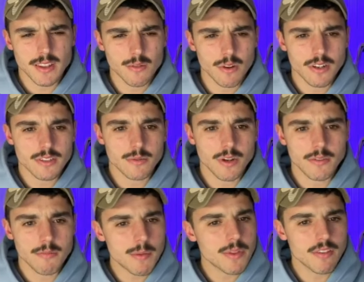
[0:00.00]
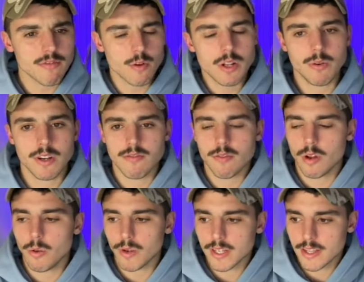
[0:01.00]
the Rockets won. Maybe they're 41 and
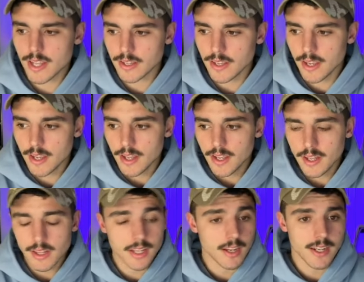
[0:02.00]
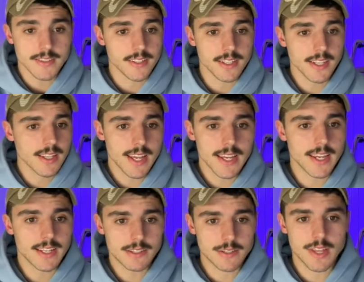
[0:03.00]
41 in the end like ideally they
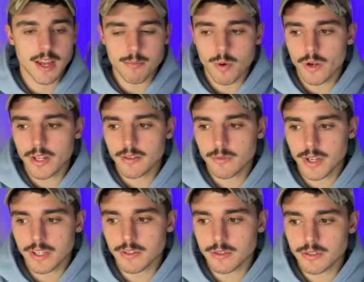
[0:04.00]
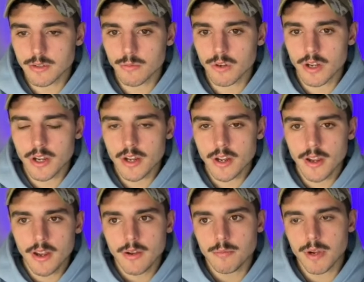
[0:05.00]
get to that point where Houston were,
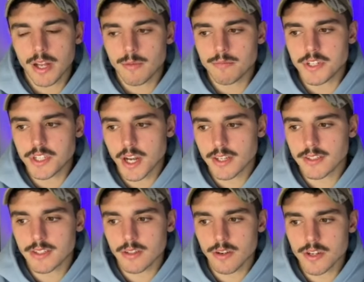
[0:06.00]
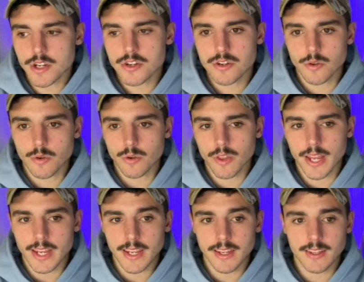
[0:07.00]
but I'm just not sure
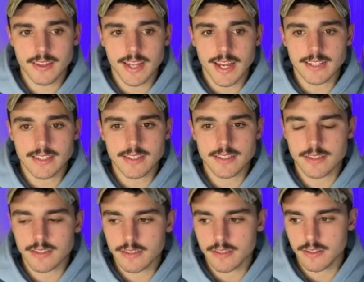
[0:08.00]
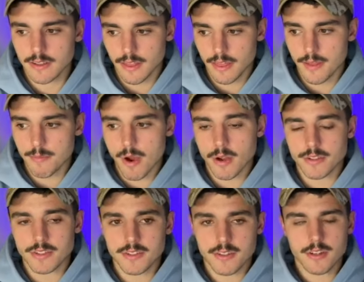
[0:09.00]
like that's the
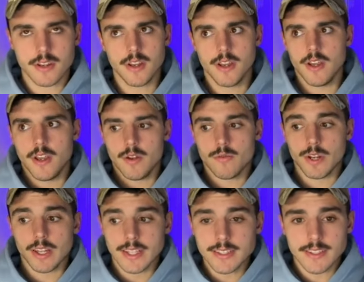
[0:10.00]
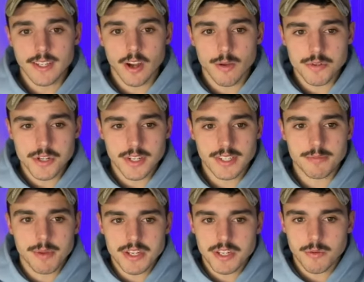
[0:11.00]
most realistic option,
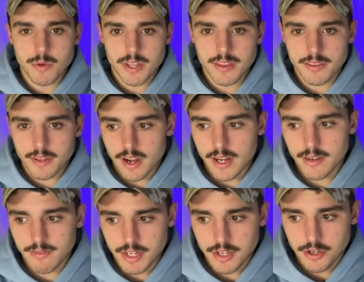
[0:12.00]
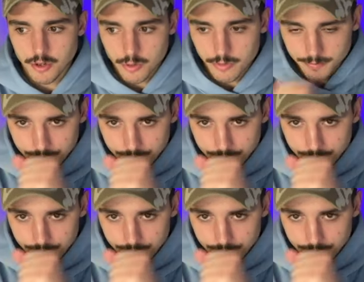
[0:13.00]
especially with kind of a new